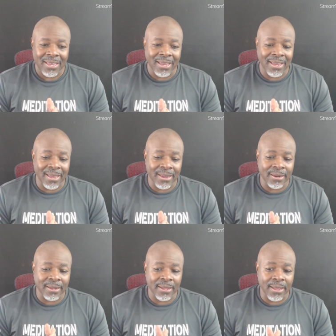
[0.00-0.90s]

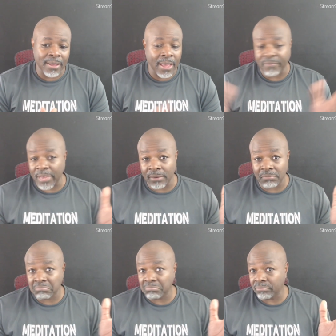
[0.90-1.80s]
And uh, I've got,
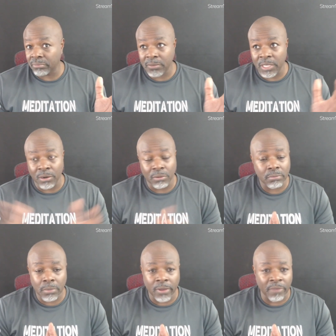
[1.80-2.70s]
you know,
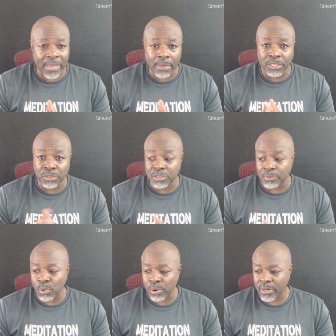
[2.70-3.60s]
a family to
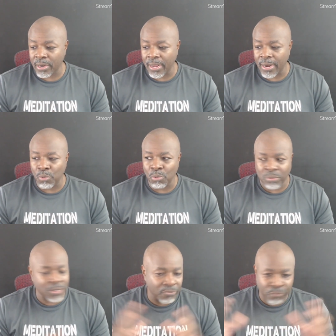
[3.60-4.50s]
support, and I
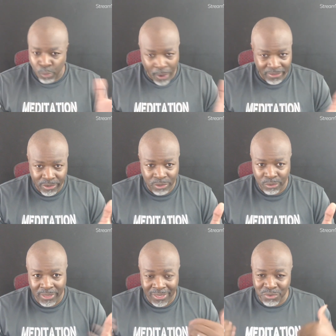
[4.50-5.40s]
would rather
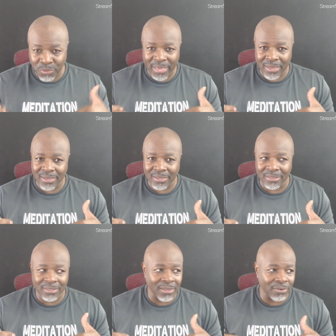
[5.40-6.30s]
do it this way
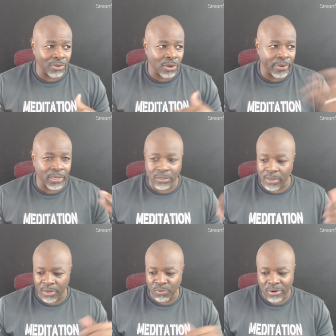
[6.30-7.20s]
than going
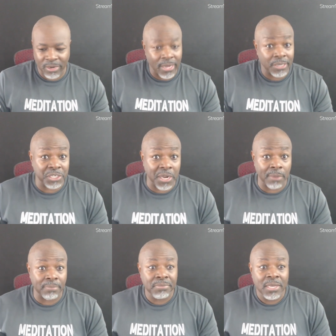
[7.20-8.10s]
and working at a job.
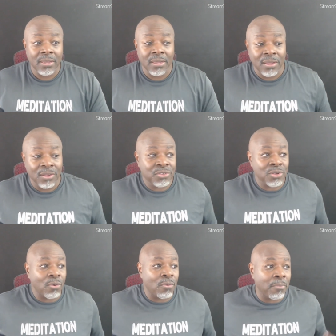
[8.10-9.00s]

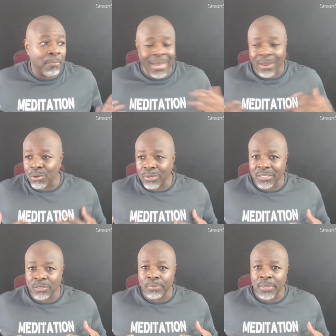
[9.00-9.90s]
So my goal
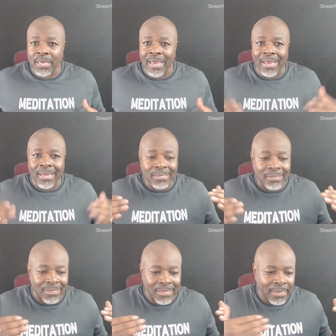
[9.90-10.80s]
is to be
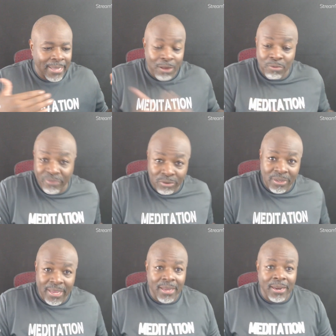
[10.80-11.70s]
as
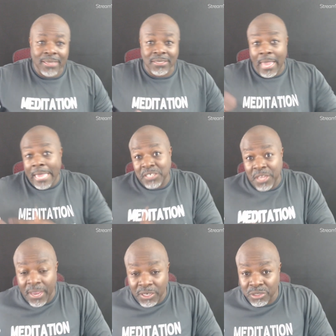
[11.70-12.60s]
helpful and as
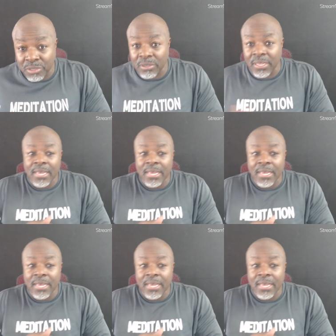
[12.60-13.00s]
educational